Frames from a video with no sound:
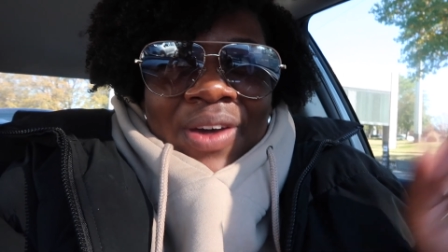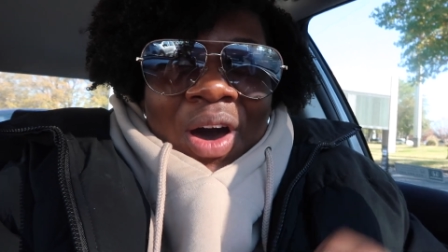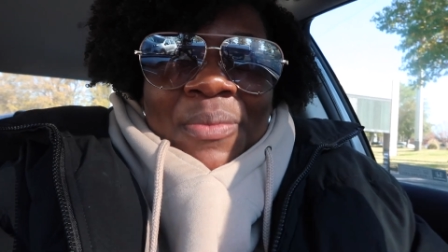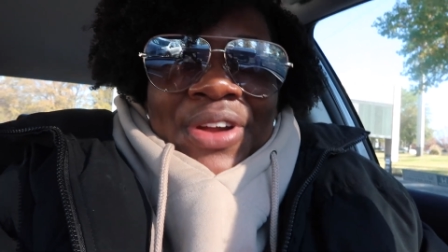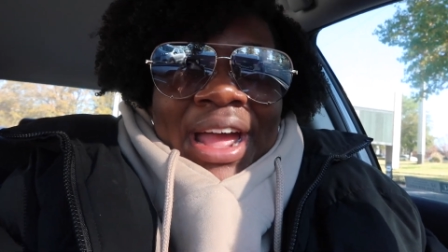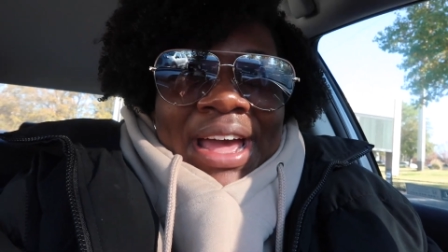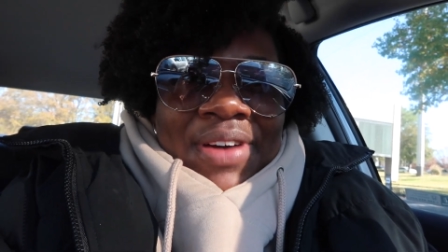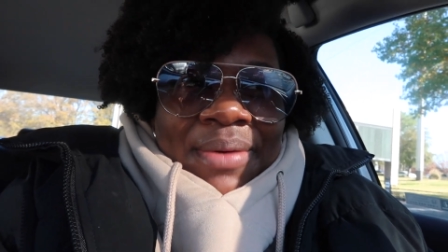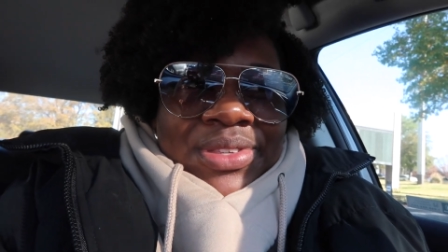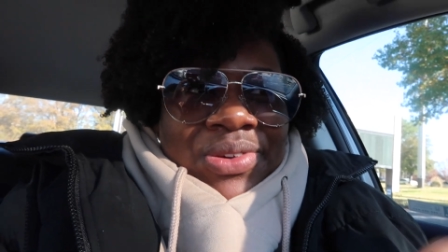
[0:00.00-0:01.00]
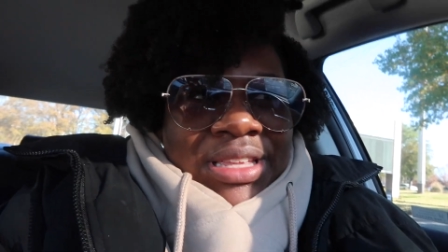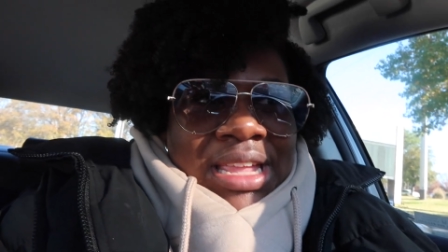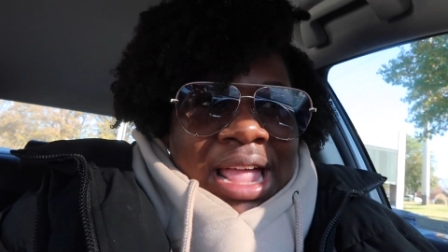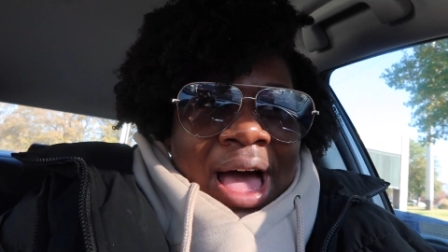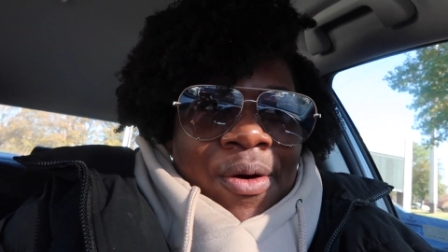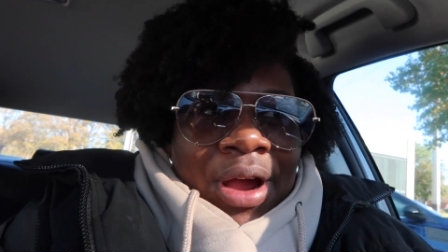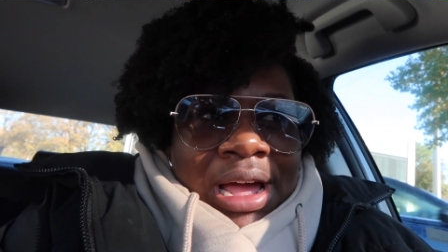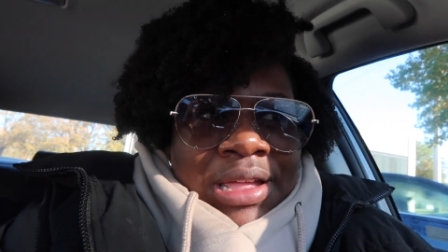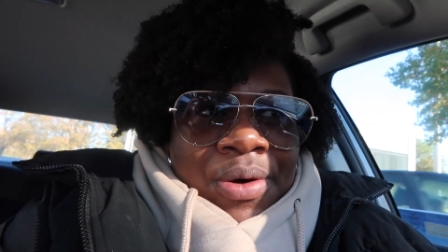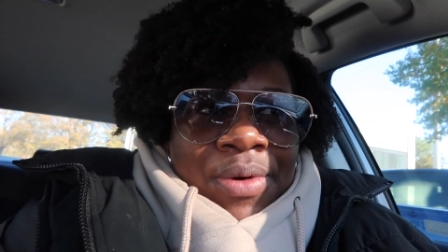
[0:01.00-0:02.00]
the Auburn game comes on in an hour and
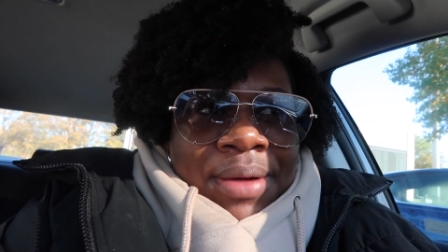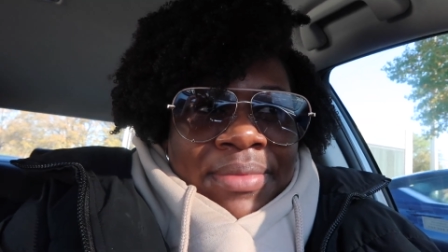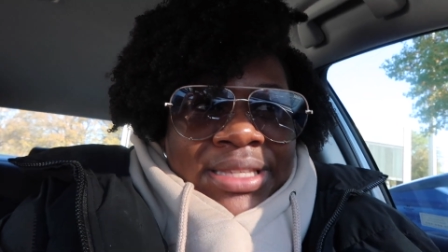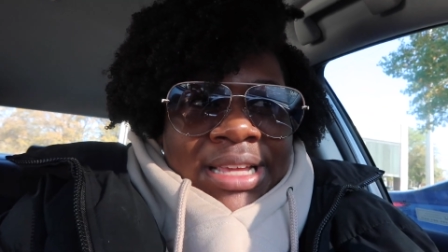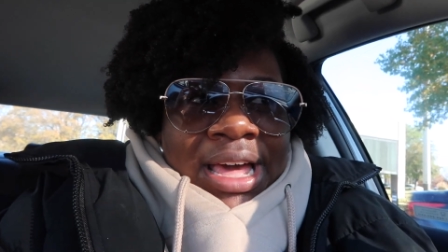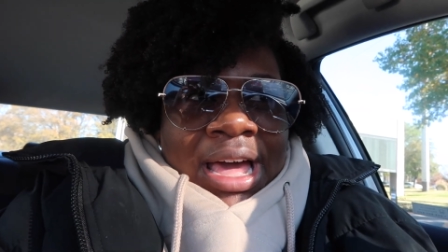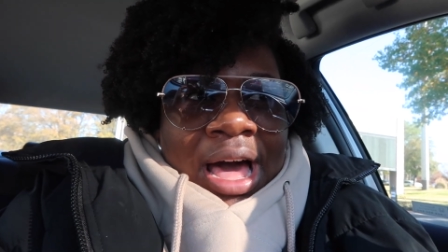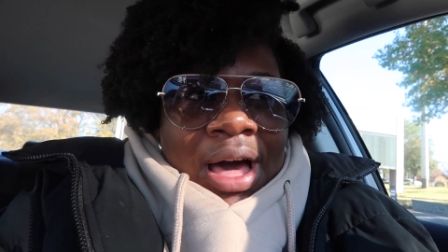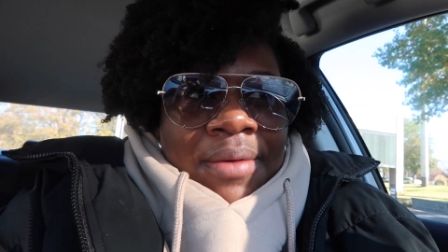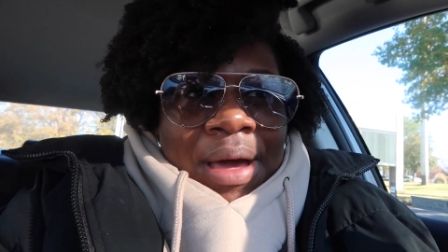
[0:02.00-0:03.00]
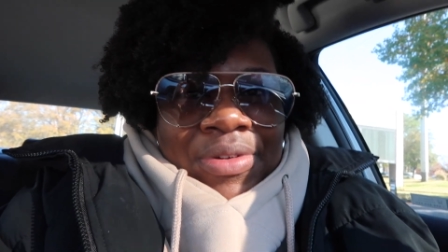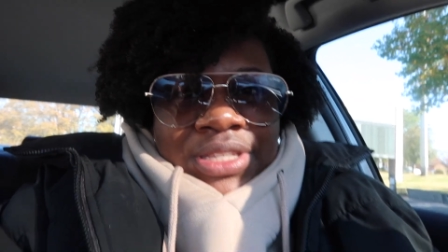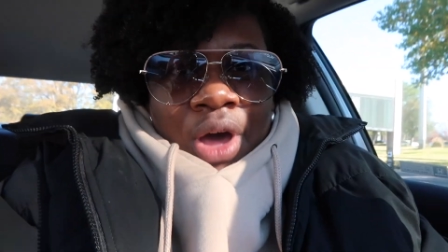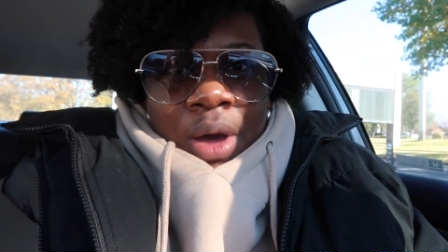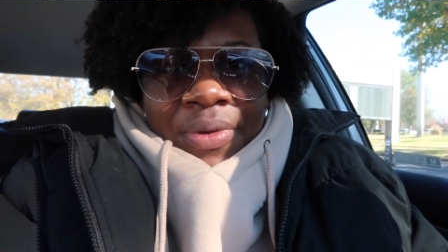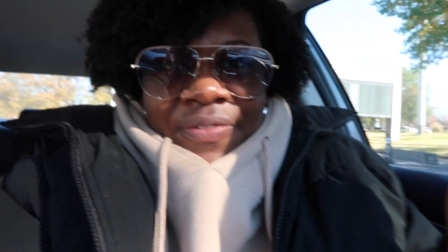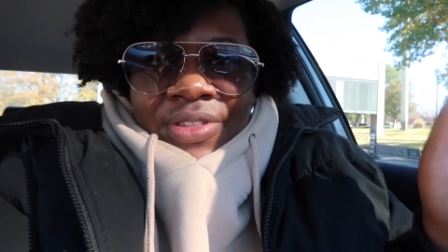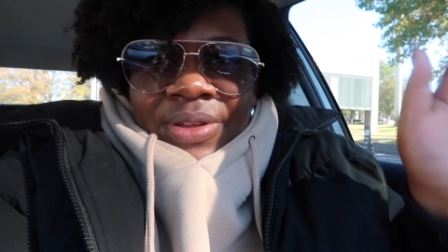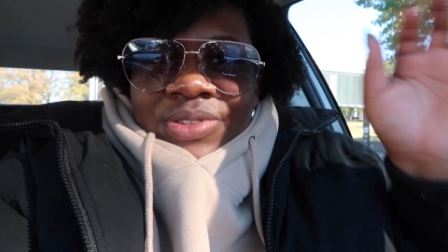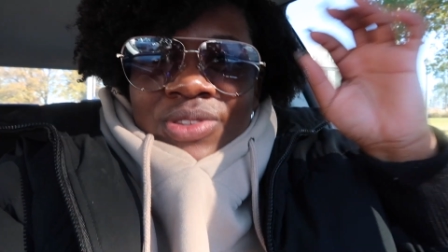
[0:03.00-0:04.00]
I don't wanna miss it. Um, I went to Auburn for
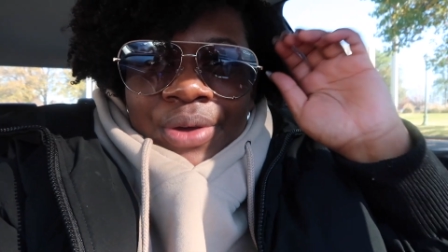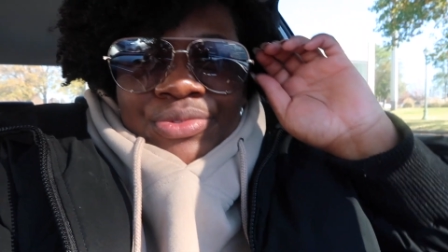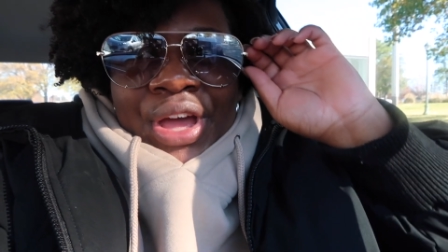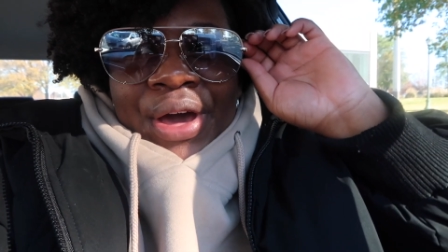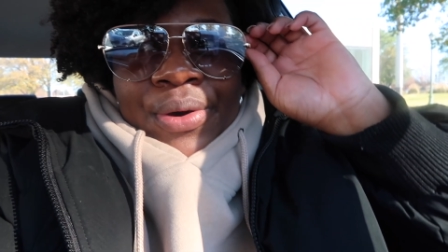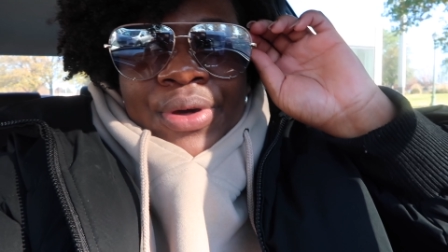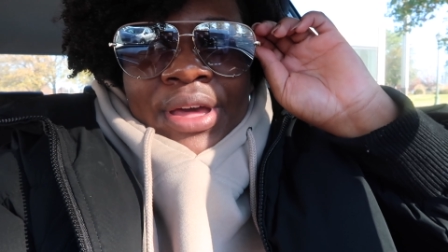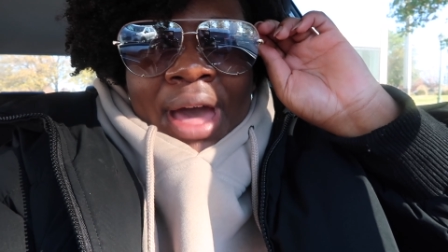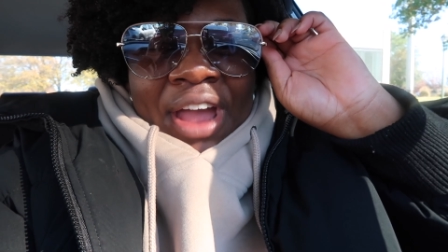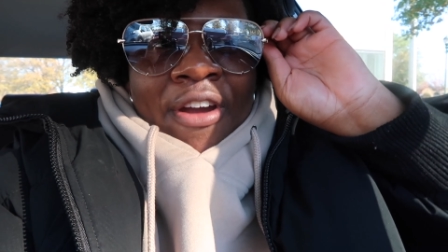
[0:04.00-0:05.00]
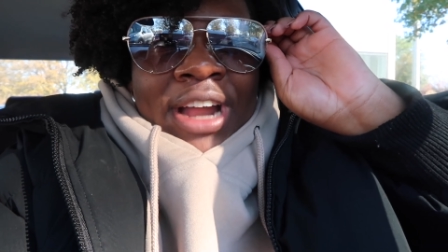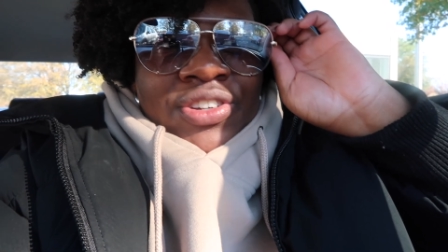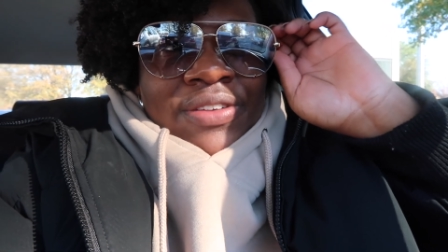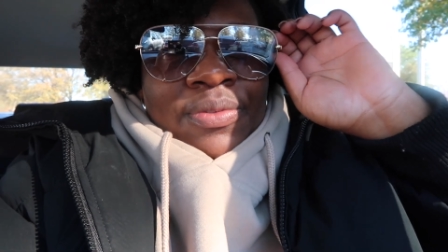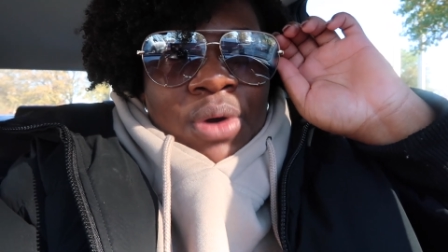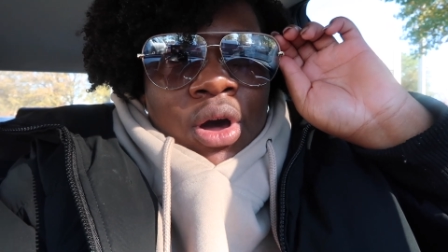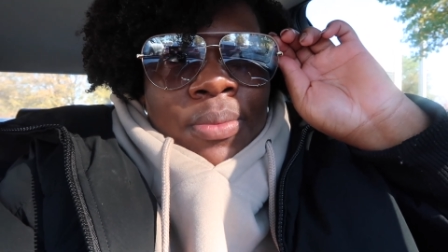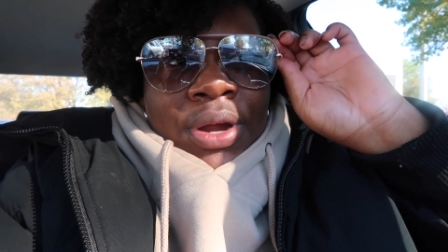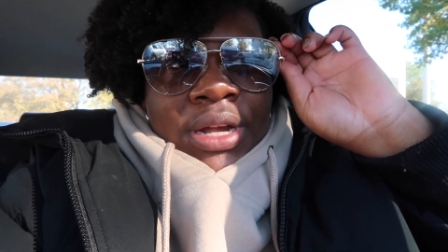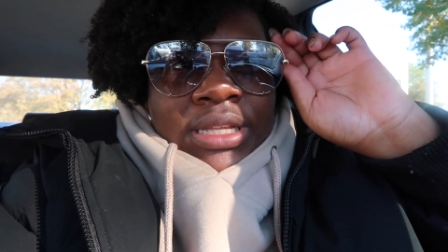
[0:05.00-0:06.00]
those who don't know. I graduated from
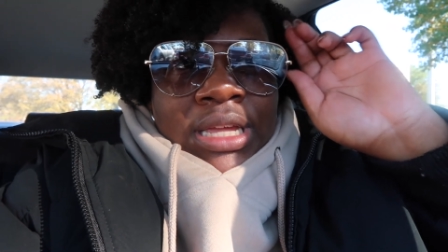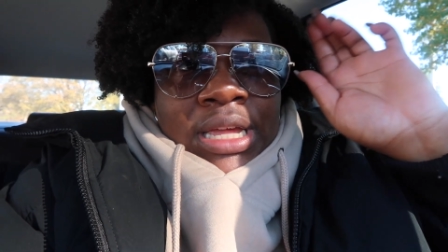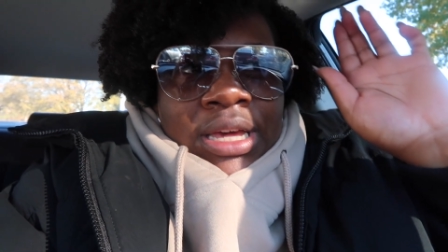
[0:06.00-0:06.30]
Auburn.